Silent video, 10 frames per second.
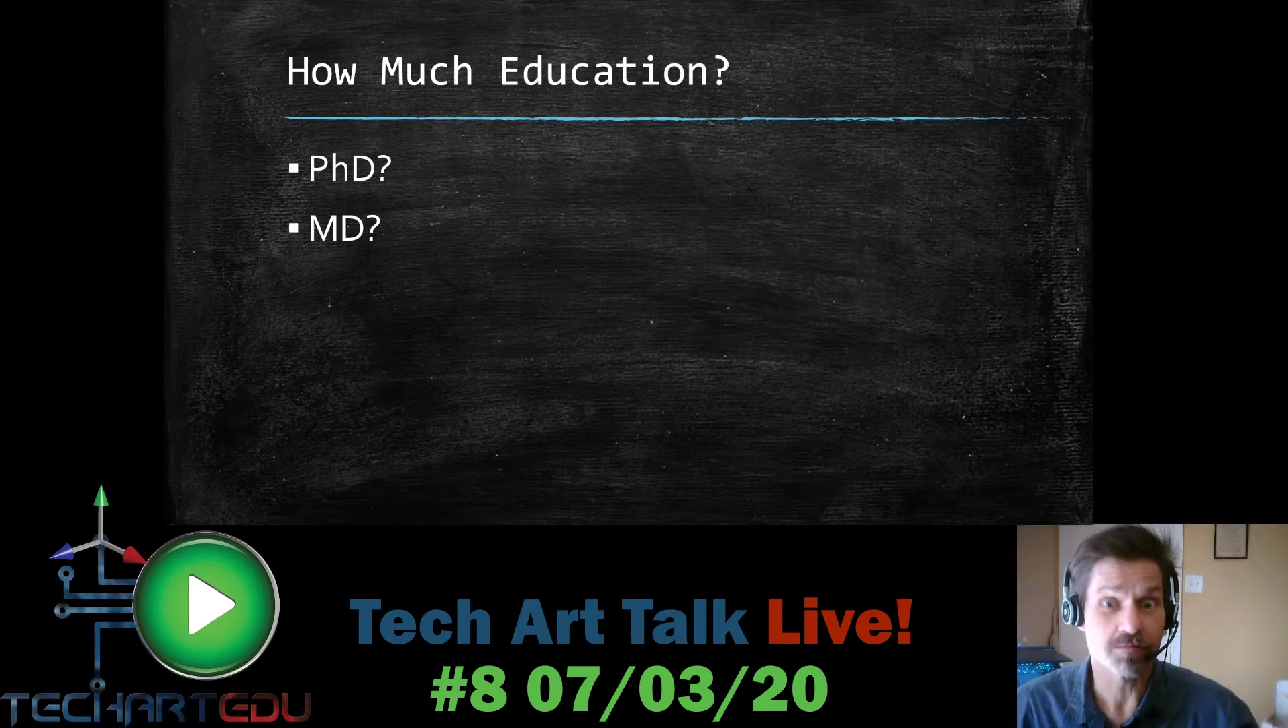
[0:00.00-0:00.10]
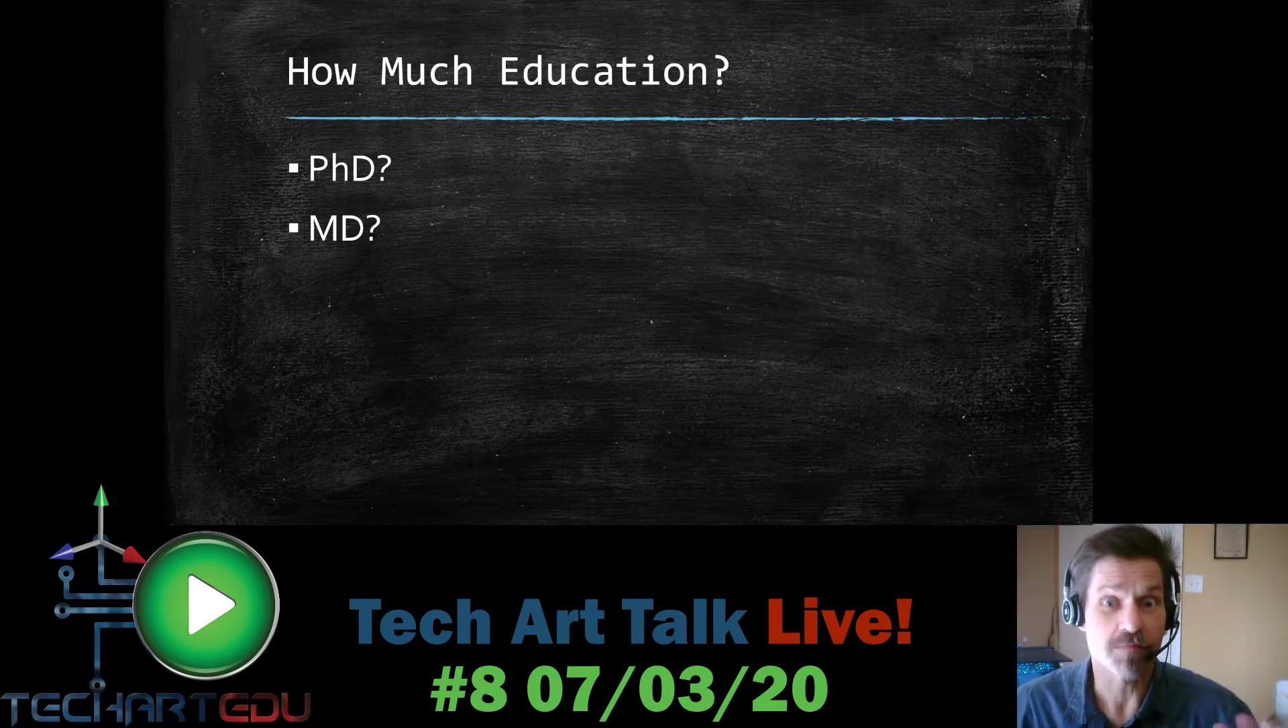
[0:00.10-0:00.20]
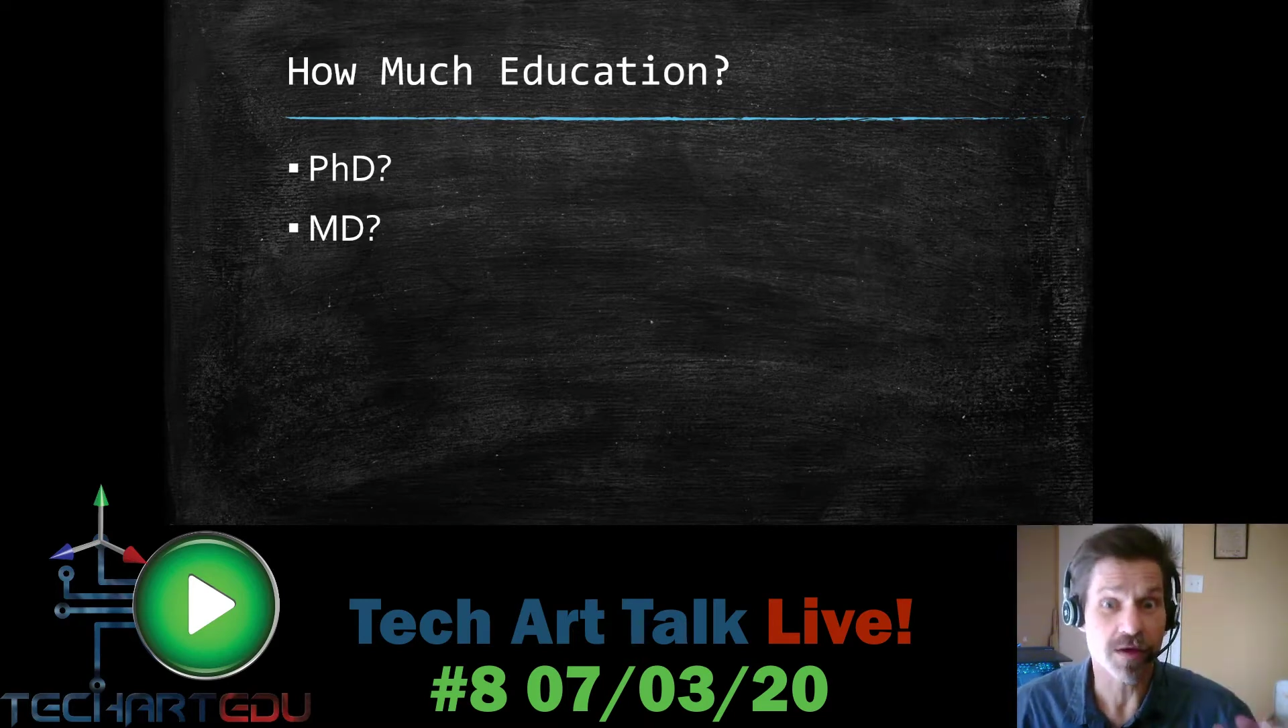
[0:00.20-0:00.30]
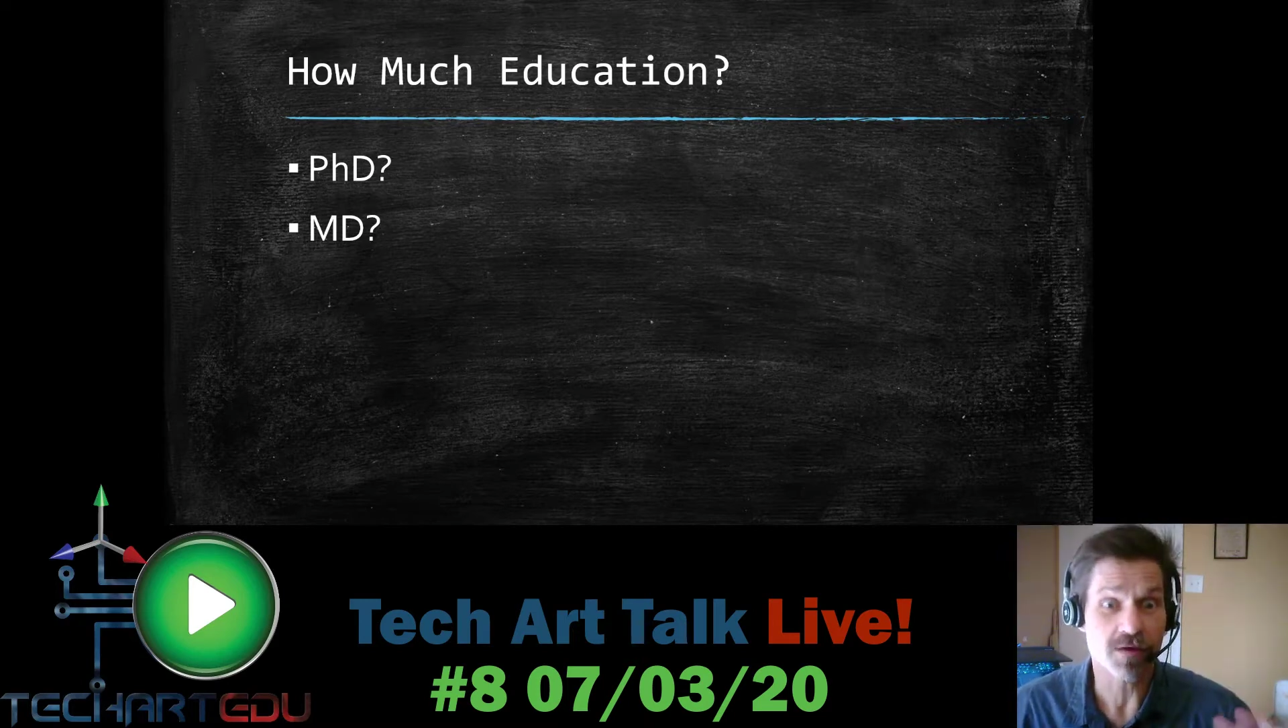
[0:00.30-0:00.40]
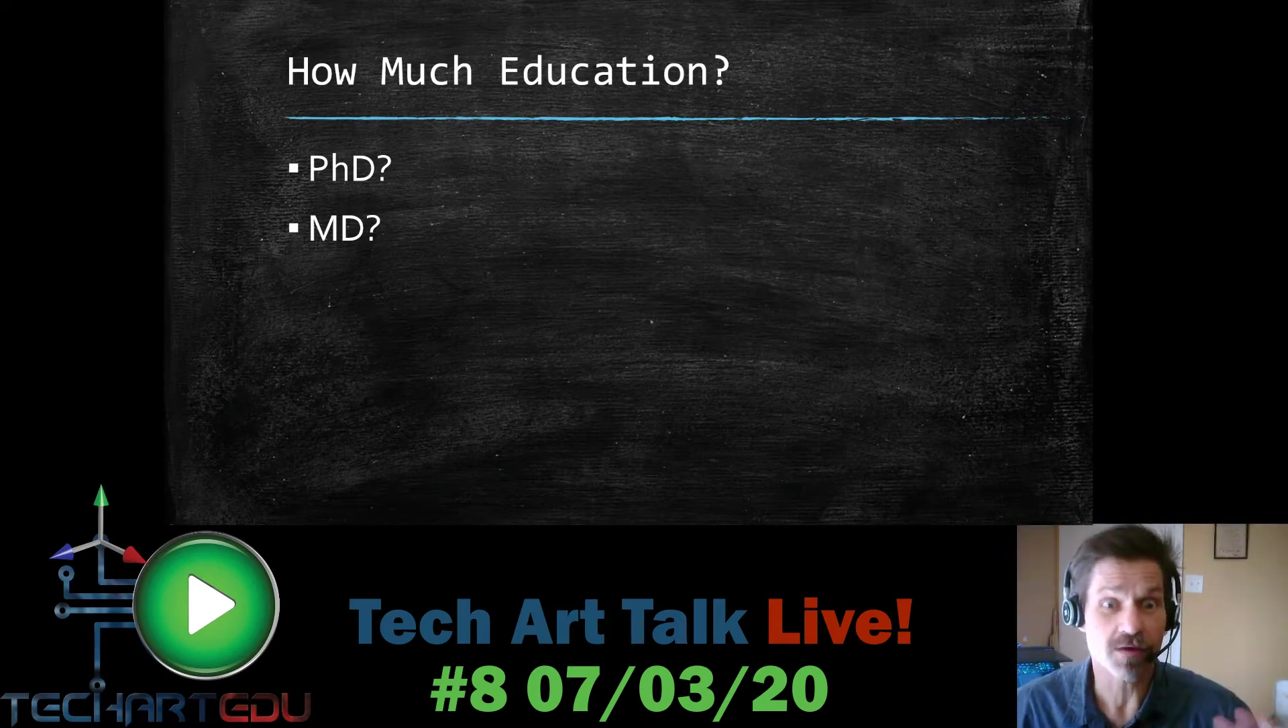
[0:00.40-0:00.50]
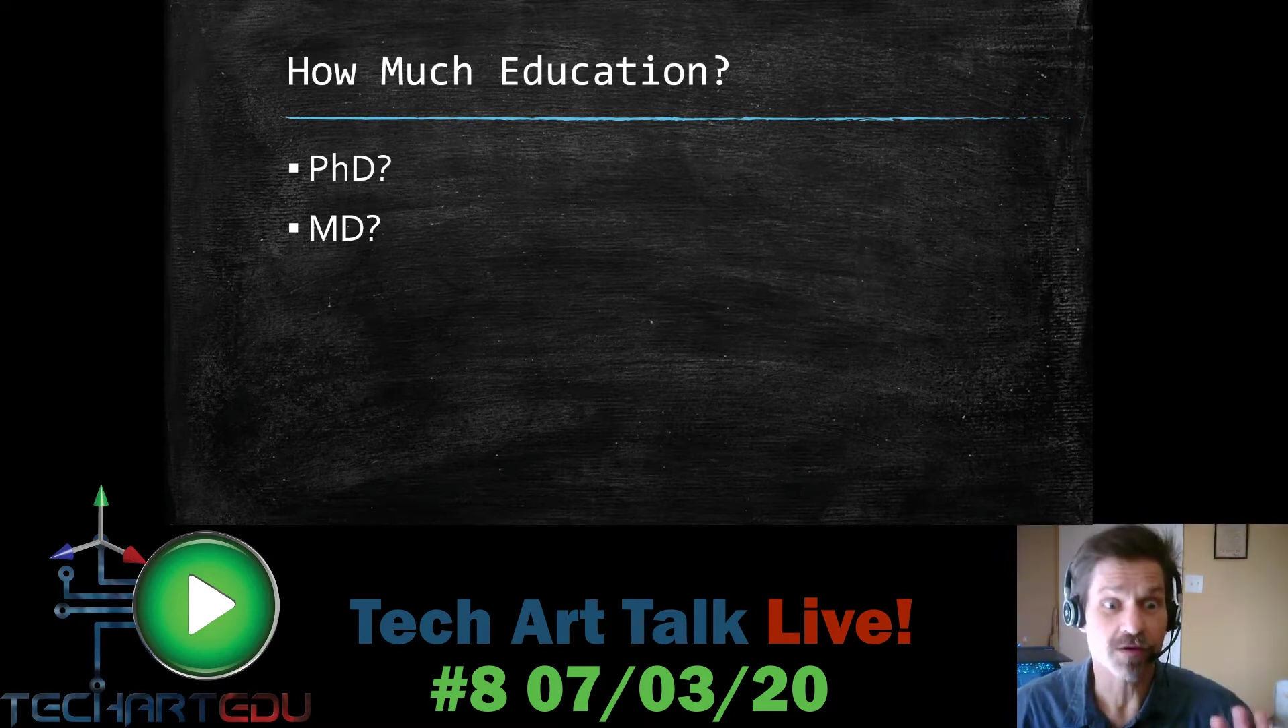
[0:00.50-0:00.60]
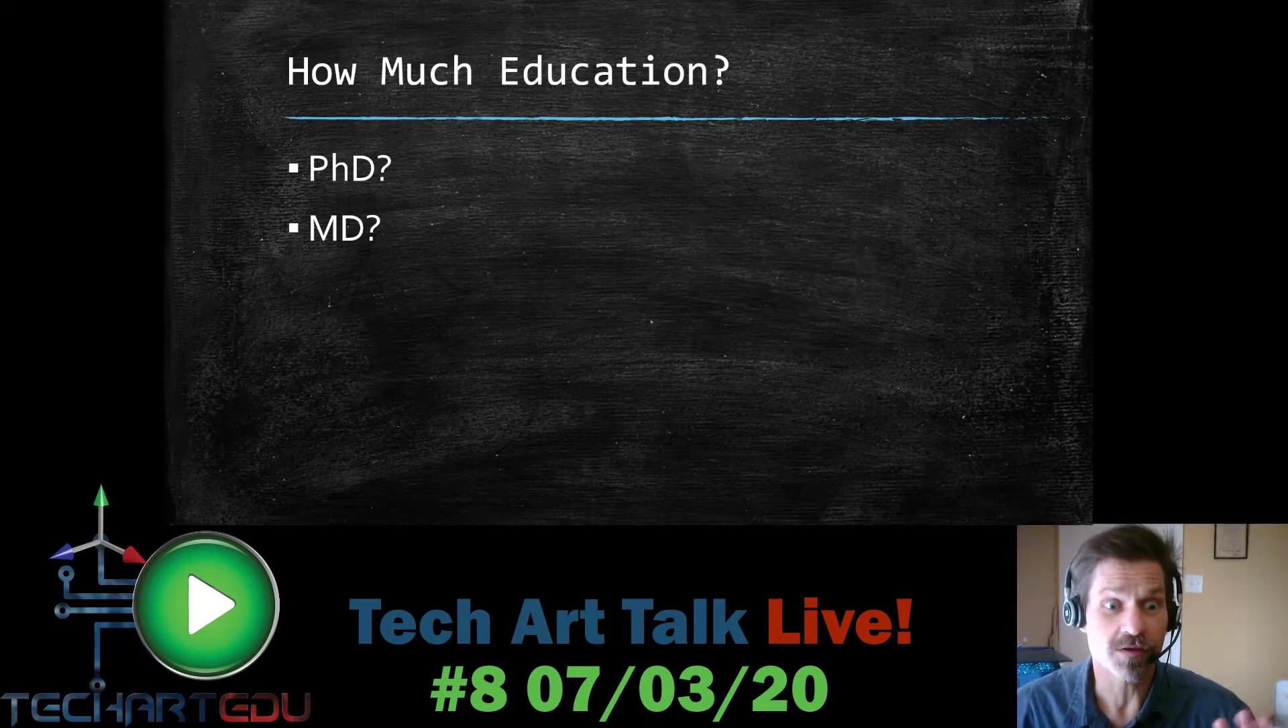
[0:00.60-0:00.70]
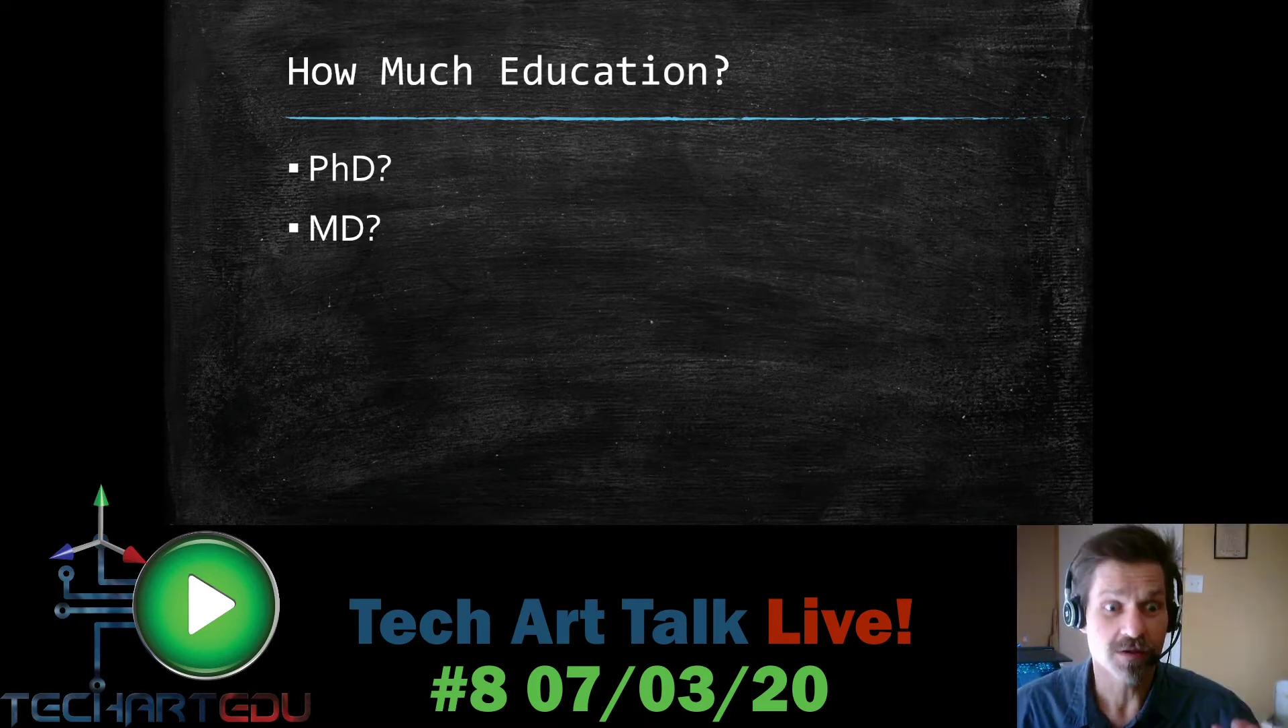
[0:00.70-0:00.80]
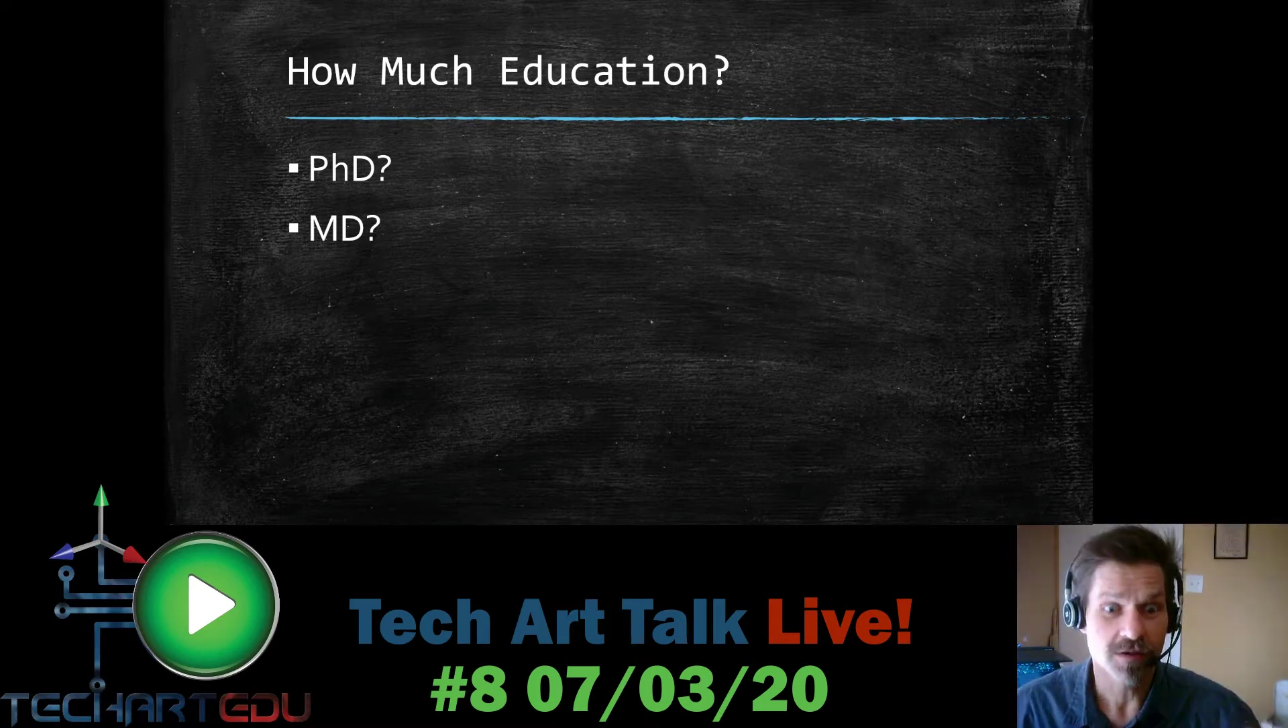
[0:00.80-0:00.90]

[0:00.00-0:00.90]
medical